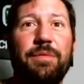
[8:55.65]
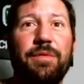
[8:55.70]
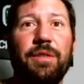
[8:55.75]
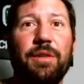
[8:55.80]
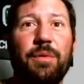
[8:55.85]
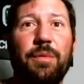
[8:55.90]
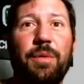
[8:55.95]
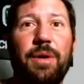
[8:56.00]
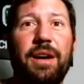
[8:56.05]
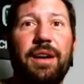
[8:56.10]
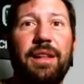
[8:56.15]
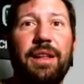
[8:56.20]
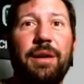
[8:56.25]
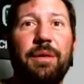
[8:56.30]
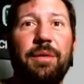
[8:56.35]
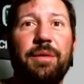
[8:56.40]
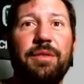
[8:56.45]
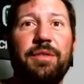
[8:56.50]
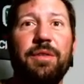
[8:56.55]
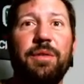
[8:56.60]
For a while I
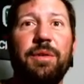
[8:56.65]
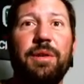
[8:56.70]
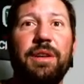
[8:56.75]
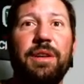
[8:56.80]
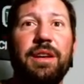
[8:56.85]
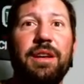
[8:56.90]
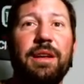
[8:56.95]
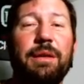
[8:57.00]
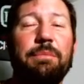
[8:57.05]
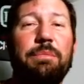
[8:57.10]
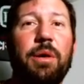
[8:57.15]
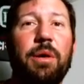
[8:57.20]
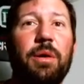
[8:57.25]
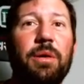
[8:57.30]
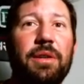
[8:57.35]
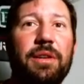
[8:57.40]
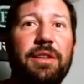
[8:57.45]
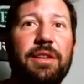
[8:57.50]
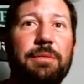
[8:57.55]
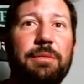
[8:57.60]
was doing it in
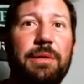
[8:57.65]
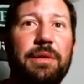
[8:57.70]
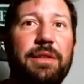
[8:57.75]
Poland,